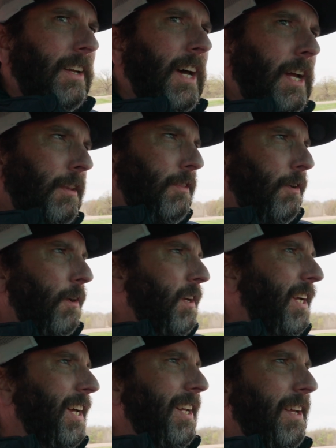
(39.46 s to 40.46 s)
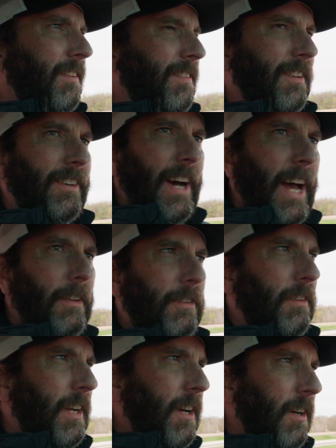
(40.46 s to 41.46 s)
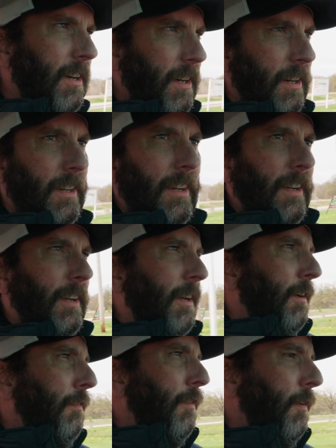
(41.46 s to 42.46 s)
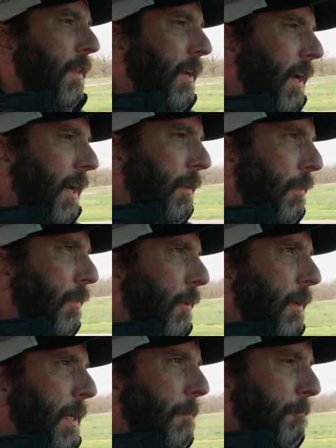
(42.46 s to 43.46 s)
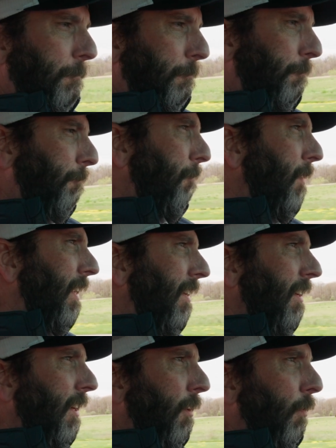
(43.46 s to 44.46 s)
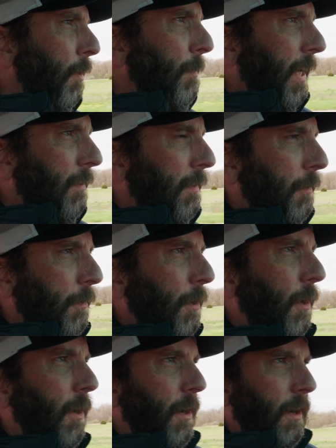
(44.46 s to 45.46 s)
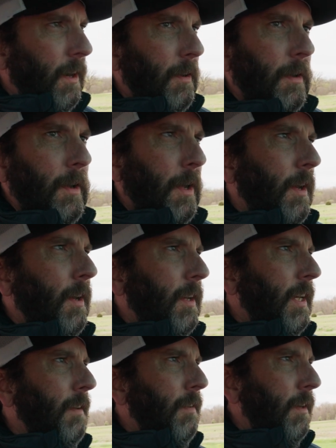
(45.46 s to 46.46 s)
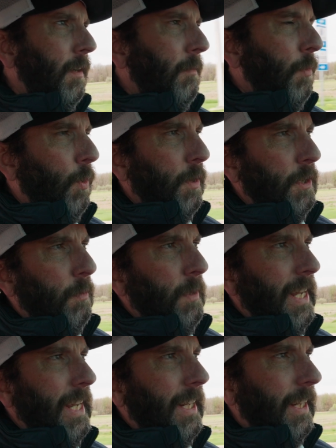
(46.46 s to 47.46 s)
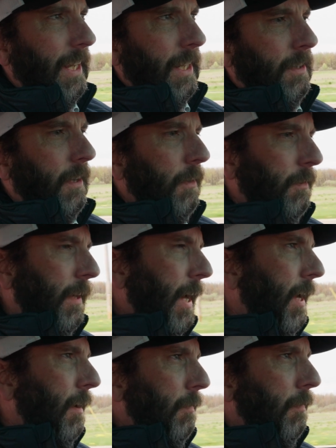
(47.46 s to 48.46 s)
930. It is the last year for the 930. What makes this car even more unique, it does have